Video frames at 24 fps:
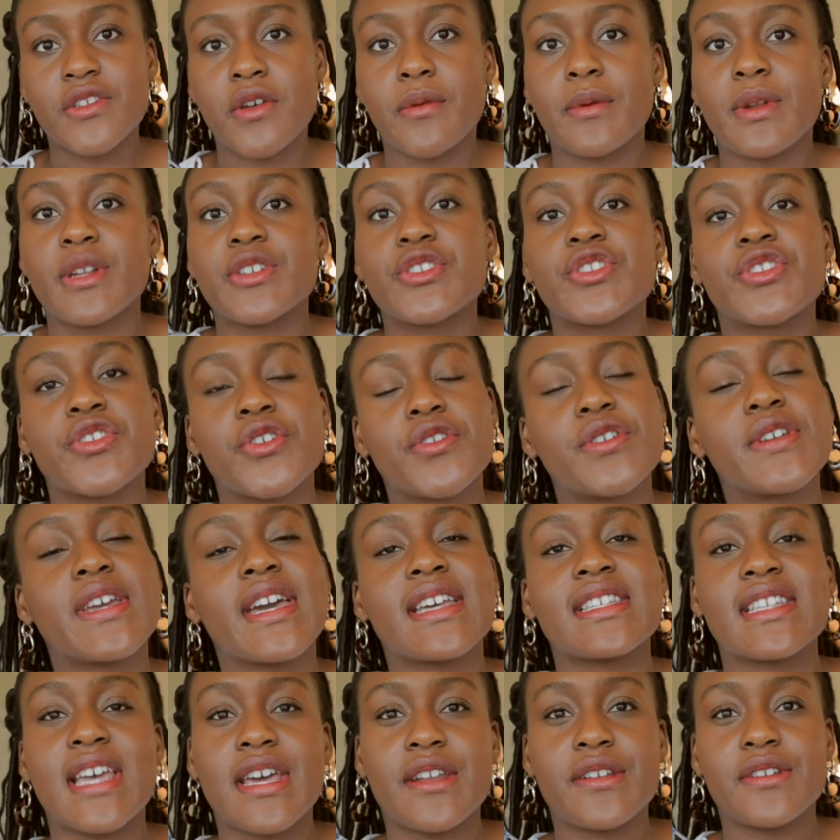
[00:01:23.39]
So I'm going to show you
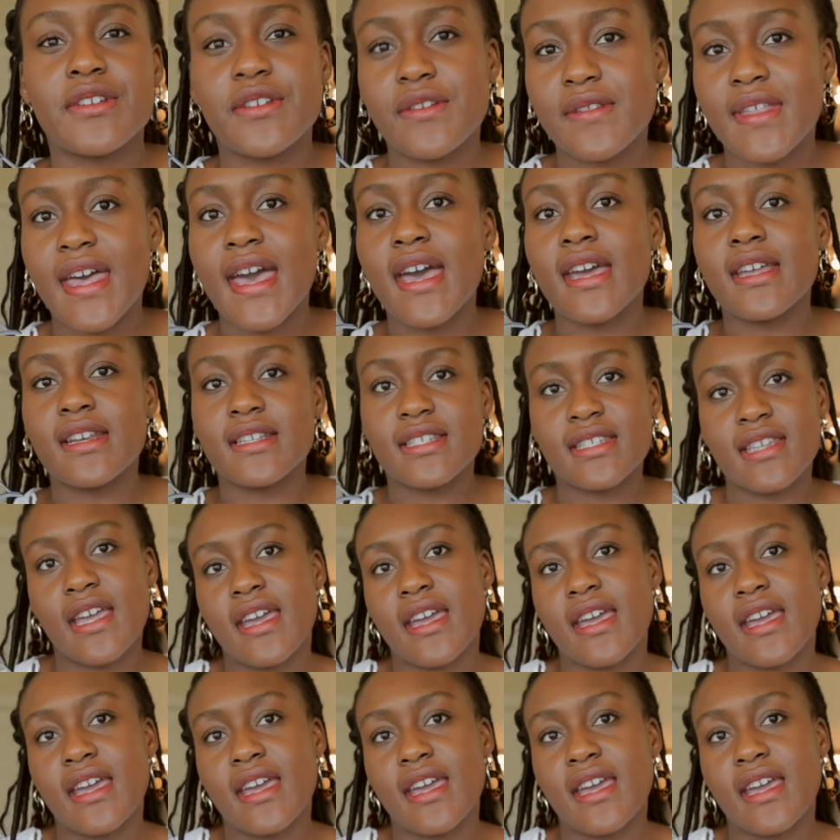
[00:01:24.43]
guys how to do that in a